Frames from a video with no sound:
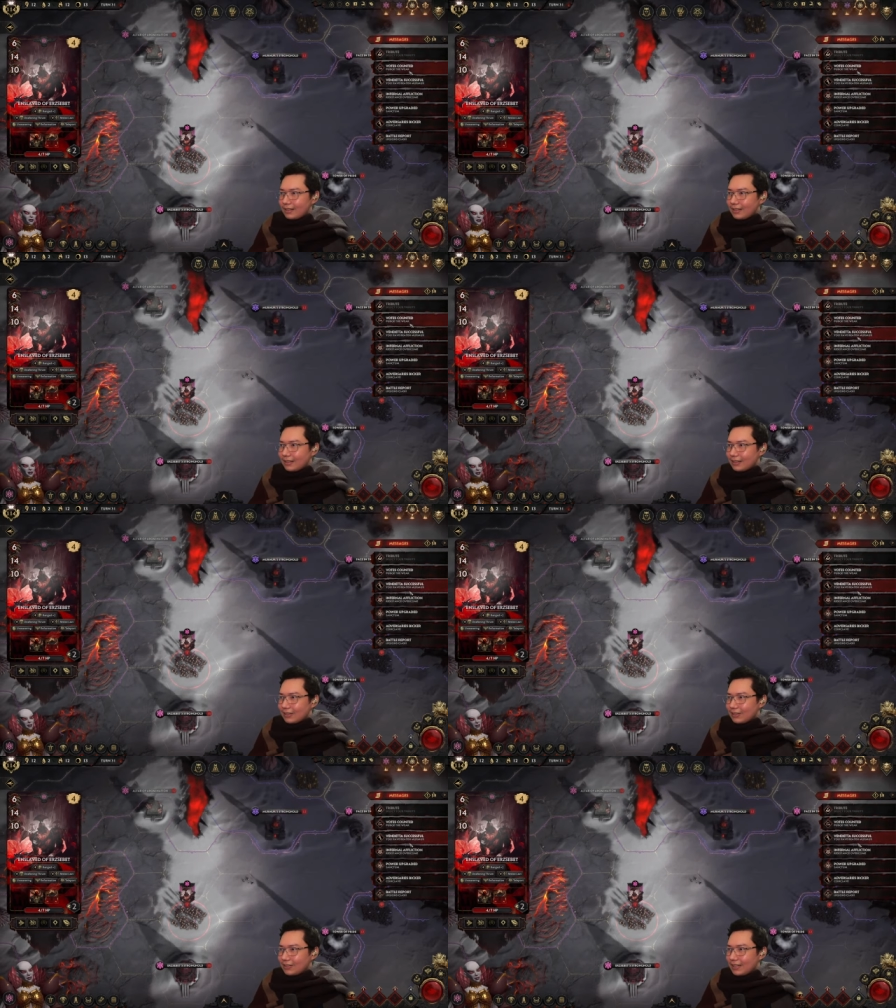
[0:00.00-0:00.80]
Ah,
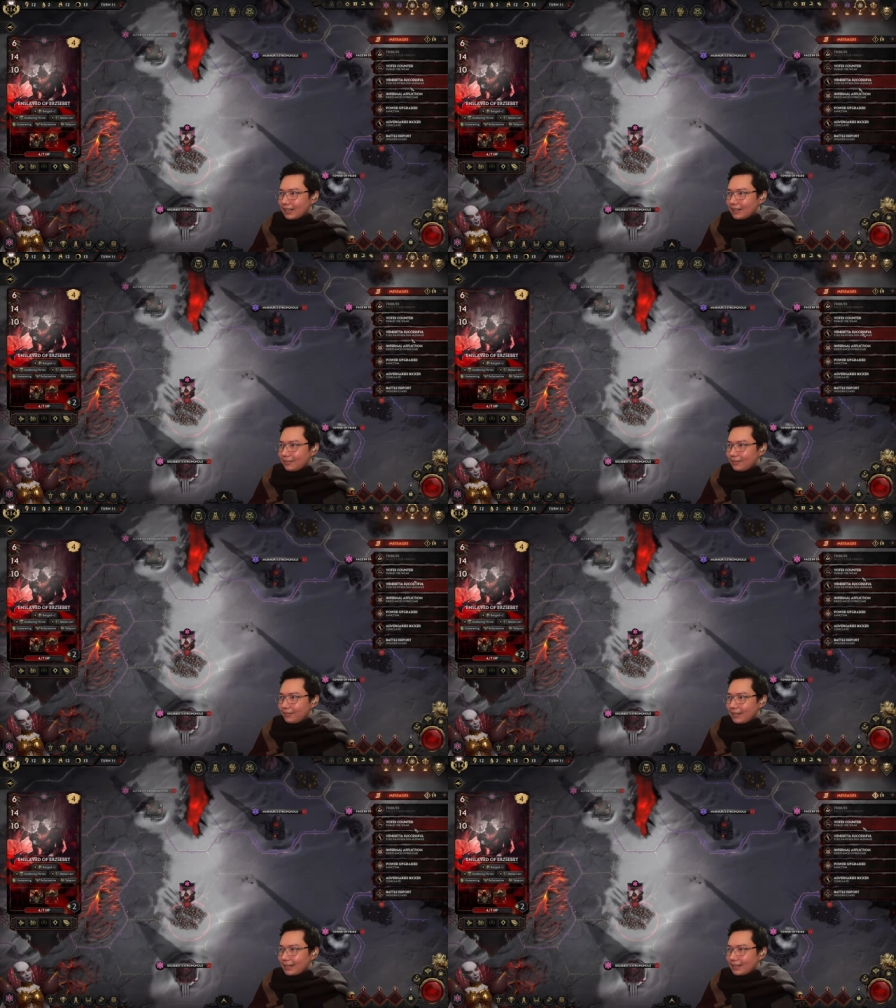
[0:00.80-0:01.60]
okay,
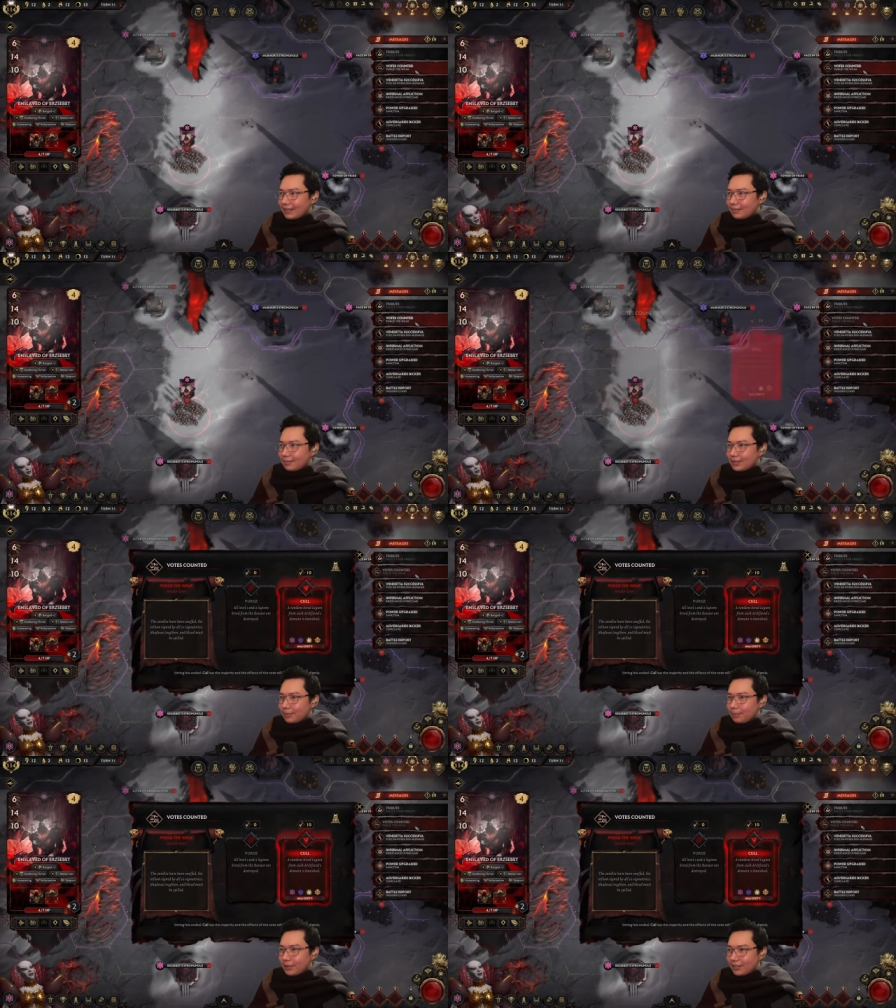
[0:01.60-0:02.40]
fine. So
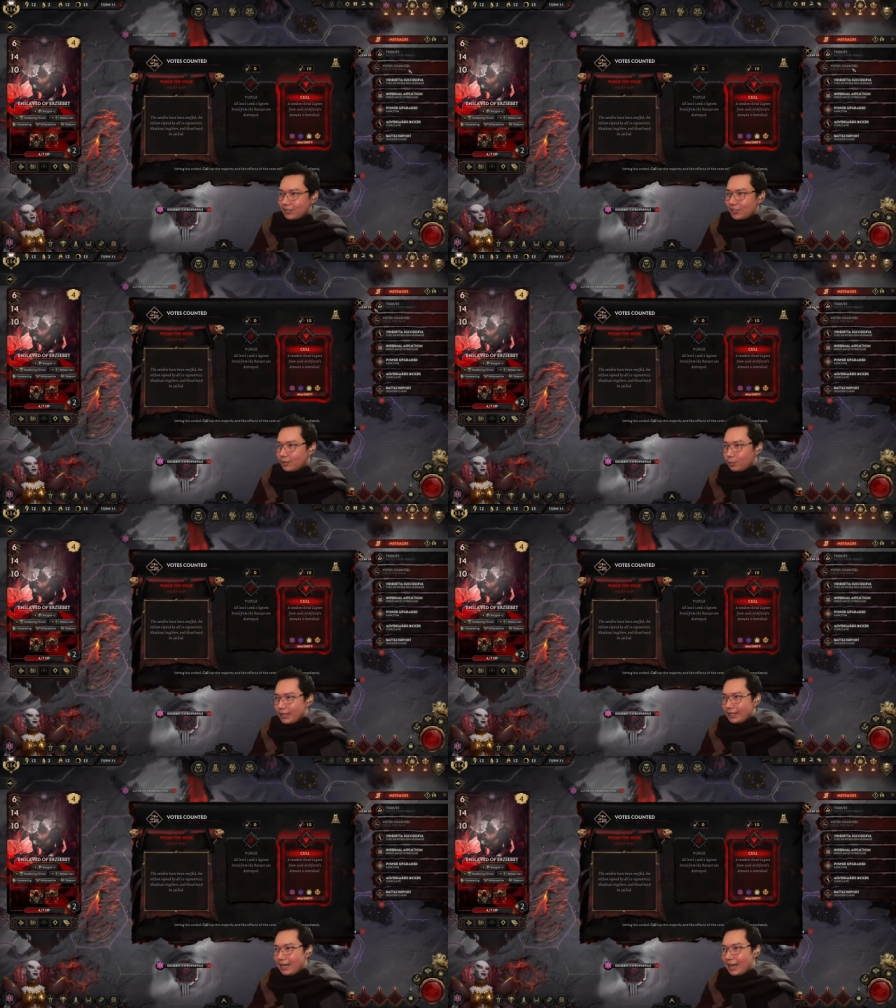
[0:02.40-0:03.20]
Purge the
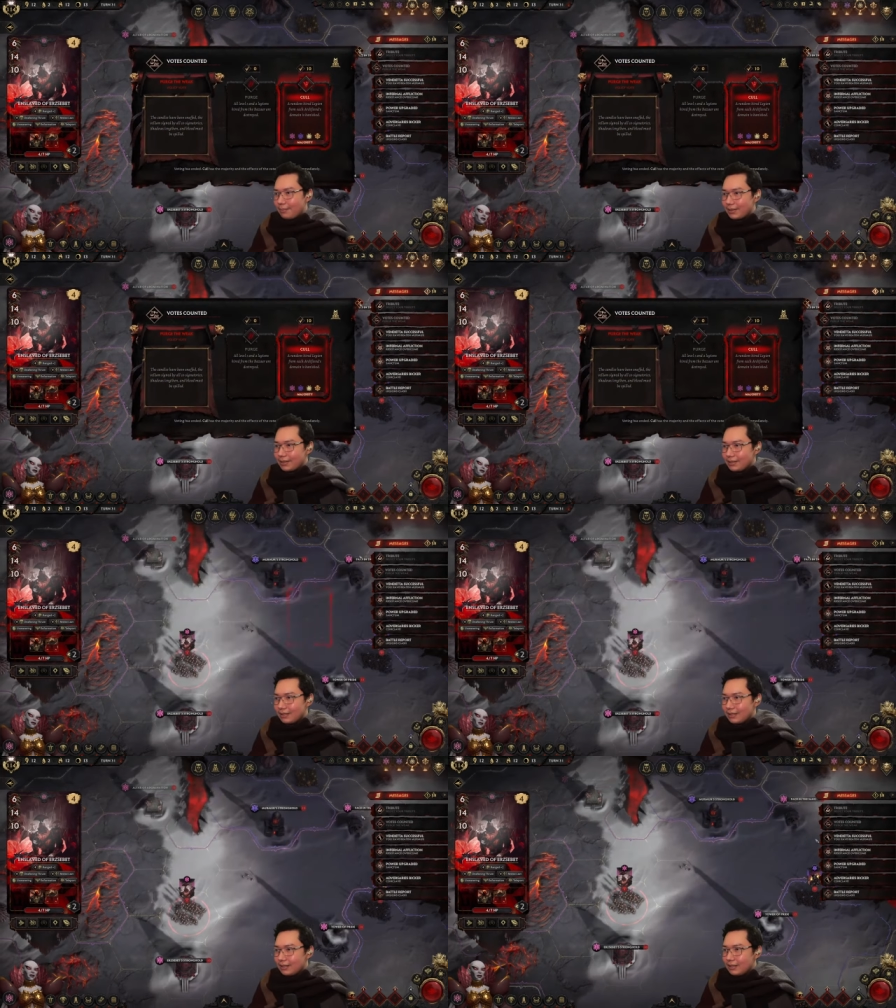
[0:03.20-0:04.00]
Weak happened.
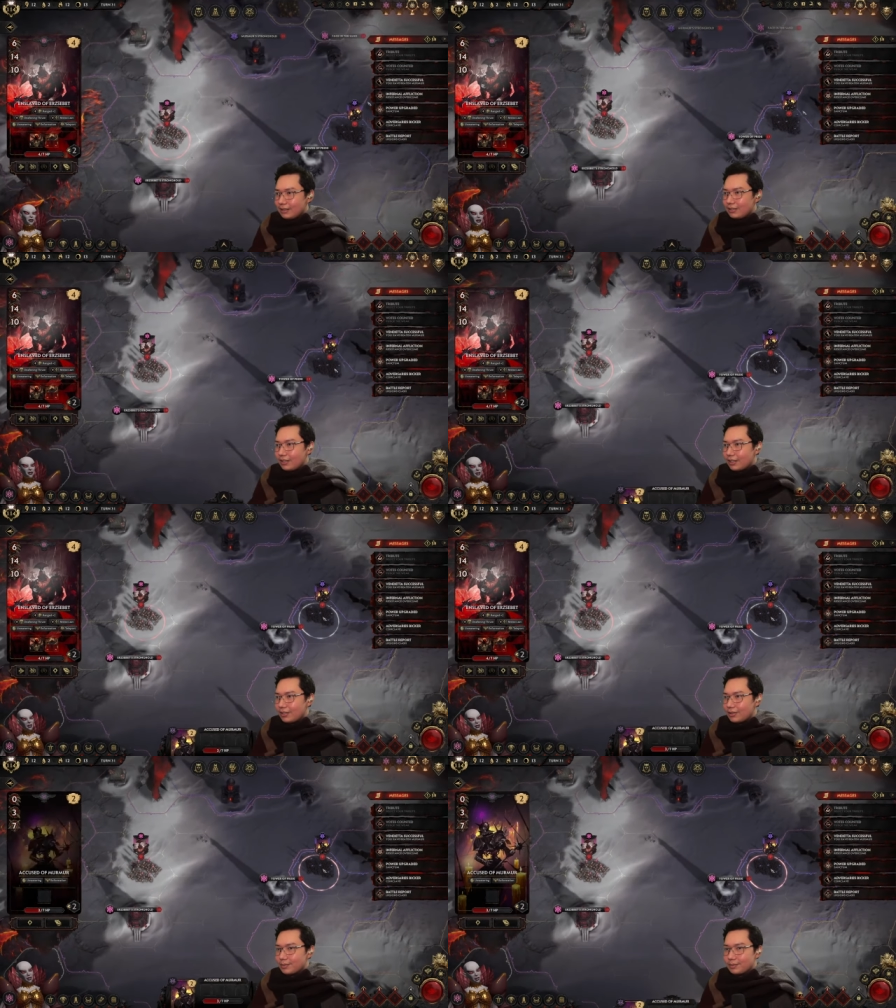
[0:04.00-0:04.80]

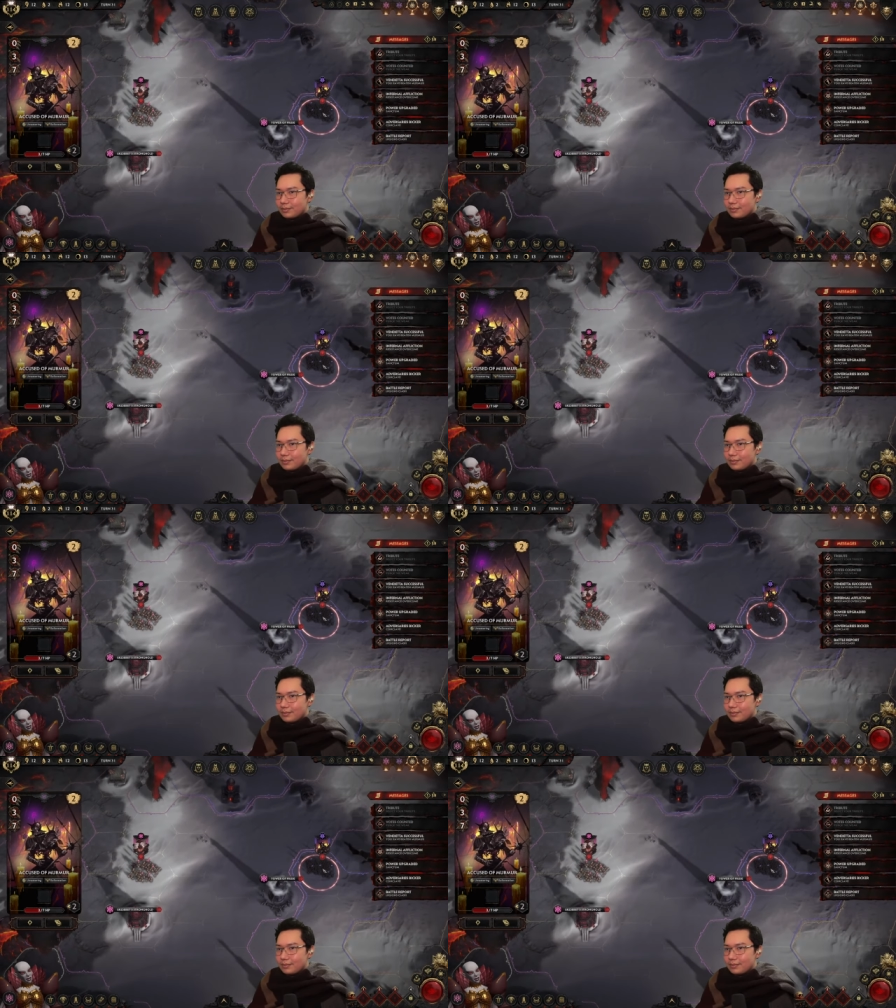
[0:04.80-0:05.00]
So...